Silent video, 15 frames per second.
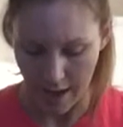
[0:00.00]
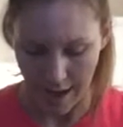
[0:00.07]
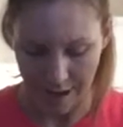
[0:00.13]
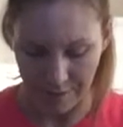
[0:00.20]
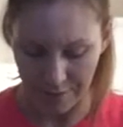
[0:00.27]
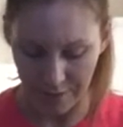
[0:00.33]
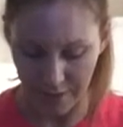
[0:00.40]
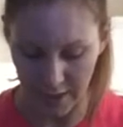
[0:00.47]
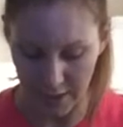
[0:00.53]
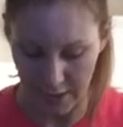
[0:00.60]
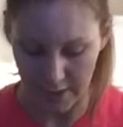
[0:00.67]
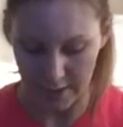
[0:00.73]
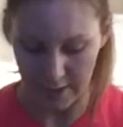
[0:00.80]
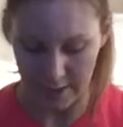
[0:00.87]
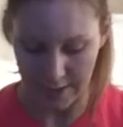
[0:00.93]
I am
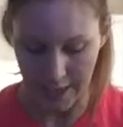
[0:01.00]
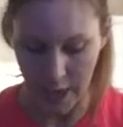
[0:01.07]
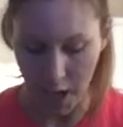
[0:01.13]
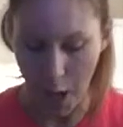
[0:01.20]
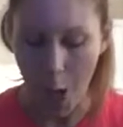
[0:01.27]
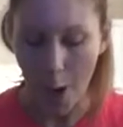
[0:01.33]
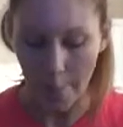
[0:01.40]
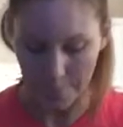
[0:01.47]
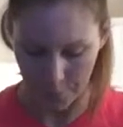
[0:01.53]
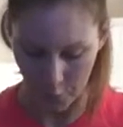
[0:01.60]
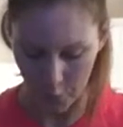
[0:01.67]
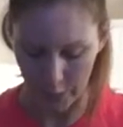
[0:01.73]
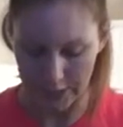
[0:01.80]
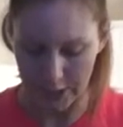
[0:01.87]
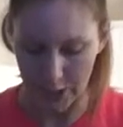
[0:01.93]
feeling this
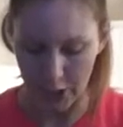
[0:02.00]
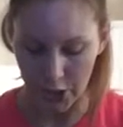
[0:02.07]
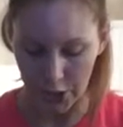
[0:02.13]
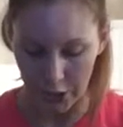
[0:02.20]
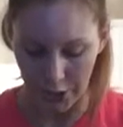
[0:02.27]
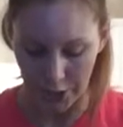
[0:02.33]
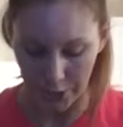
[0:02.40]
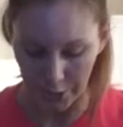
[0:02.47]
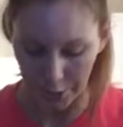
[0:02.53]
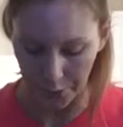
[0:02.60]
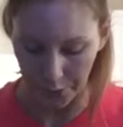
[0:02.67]
pretty good.